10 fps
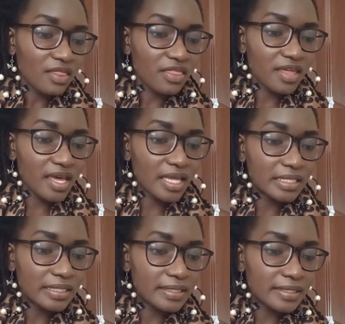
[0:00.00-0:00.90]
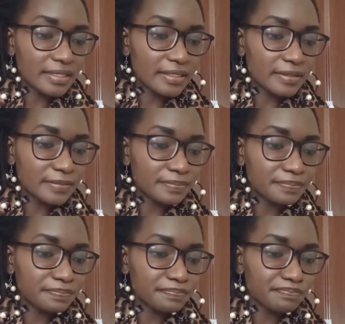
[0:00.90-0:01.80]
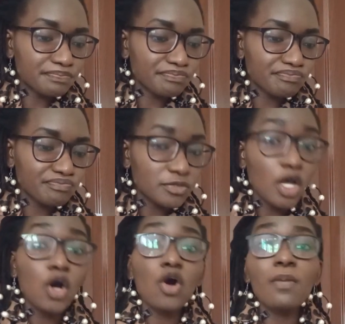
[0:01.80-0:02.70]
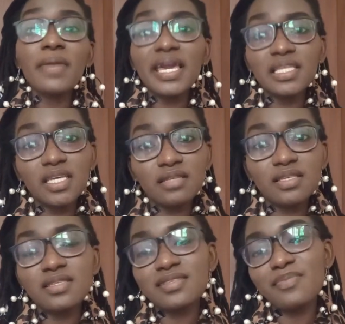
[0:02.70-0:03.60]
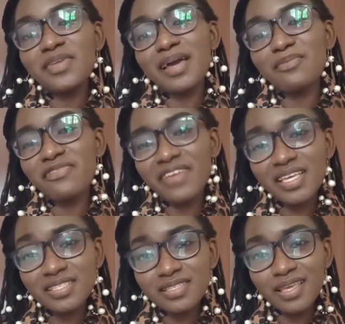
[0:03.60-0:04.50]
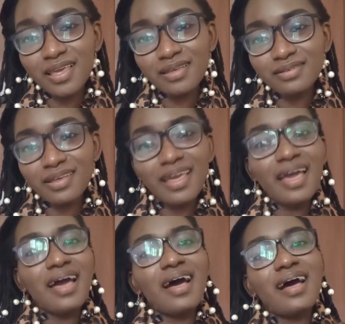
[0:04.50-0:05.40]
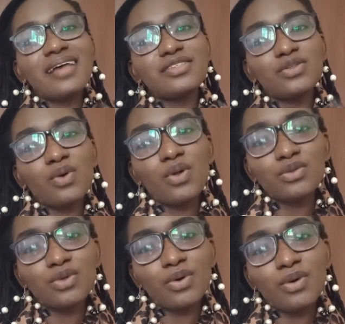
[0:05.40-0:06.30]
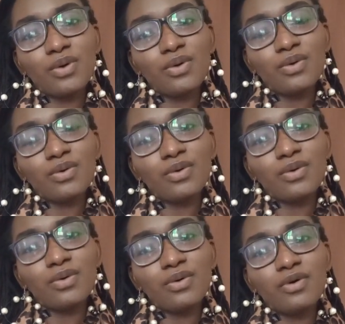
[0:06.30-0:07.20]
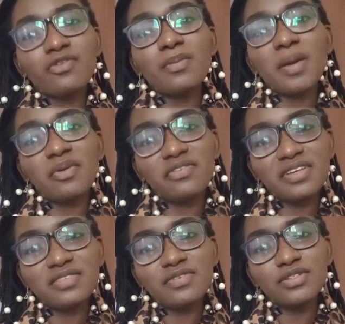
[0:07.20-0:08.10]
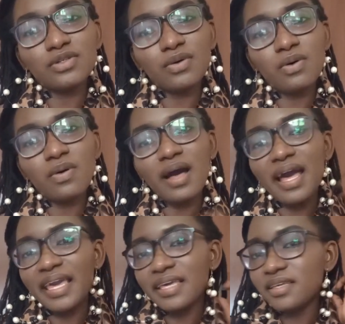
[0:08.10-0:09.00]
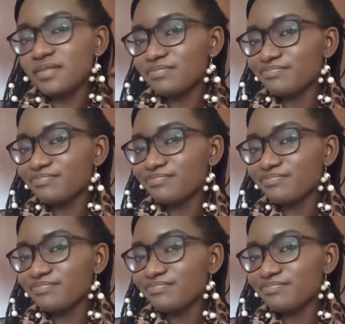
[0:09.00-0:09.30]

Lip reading: Then combining, this is something I'm facing. As you all know from my previous video, I